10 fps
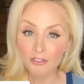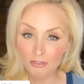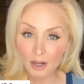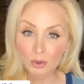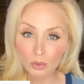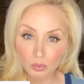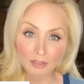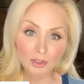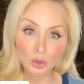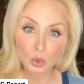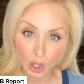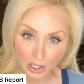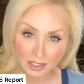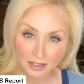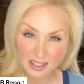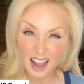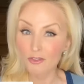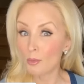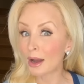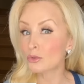federal revenue losses
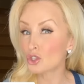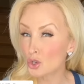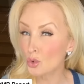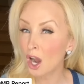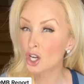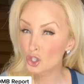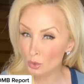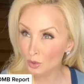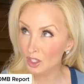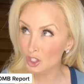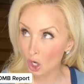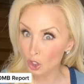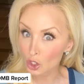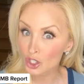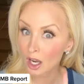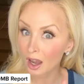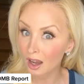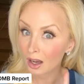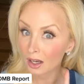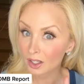of about $2 trillion
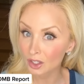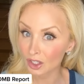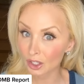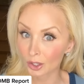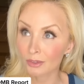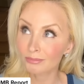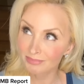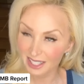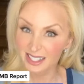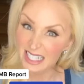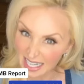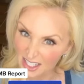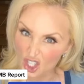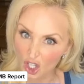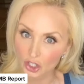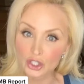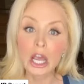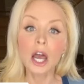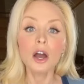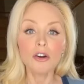a year in today's dollars.
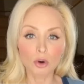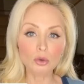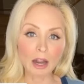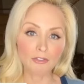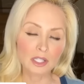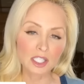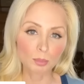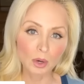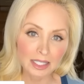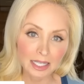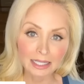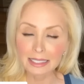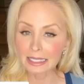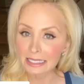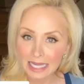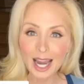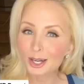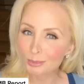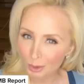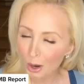For reference, the president's
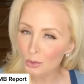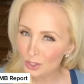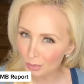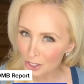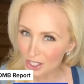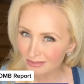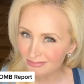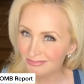entire proposed budget